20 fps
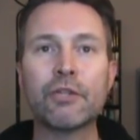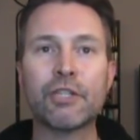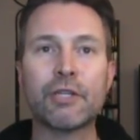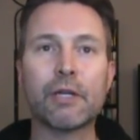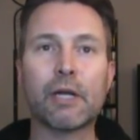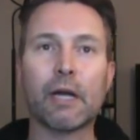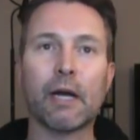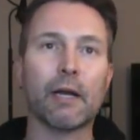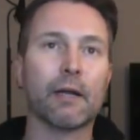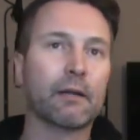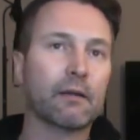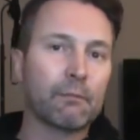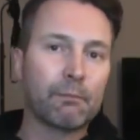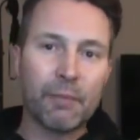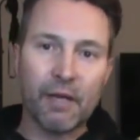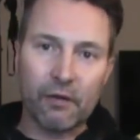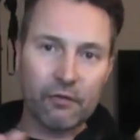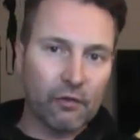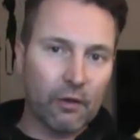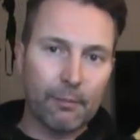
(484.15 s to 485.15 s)
She kind of
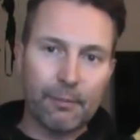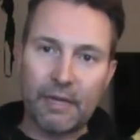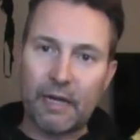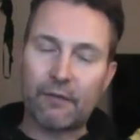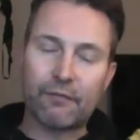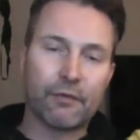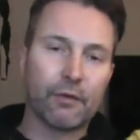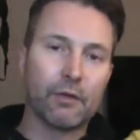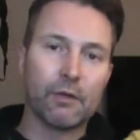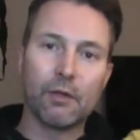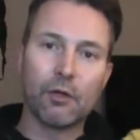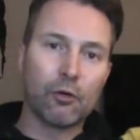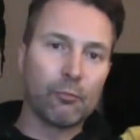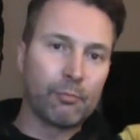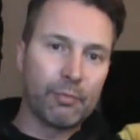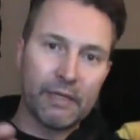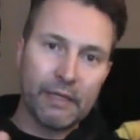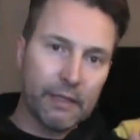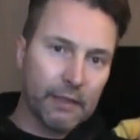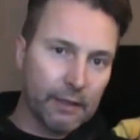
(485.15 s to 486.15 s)
picks up after you a little
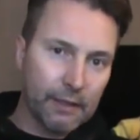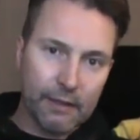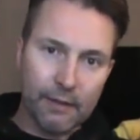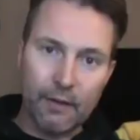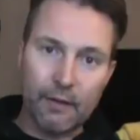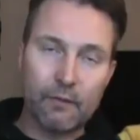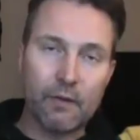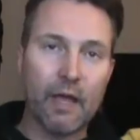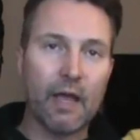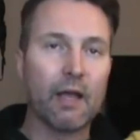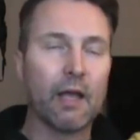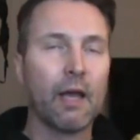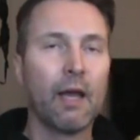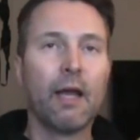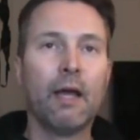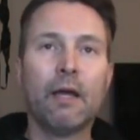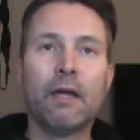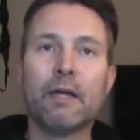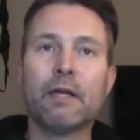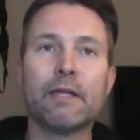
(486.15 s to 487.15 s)
bit. Take,
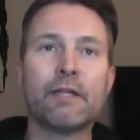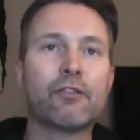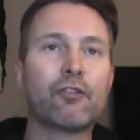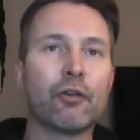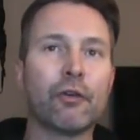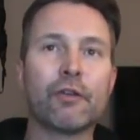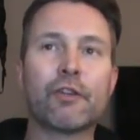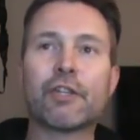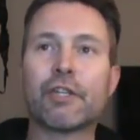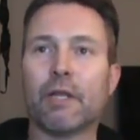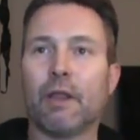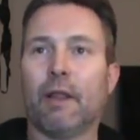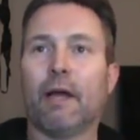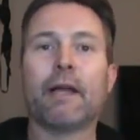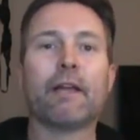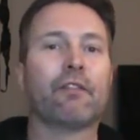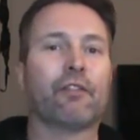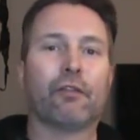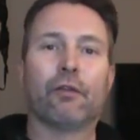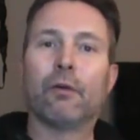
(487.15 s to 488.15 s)
dude, she
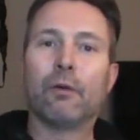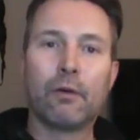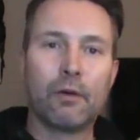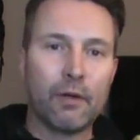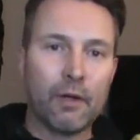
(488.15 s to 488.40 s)
likes you.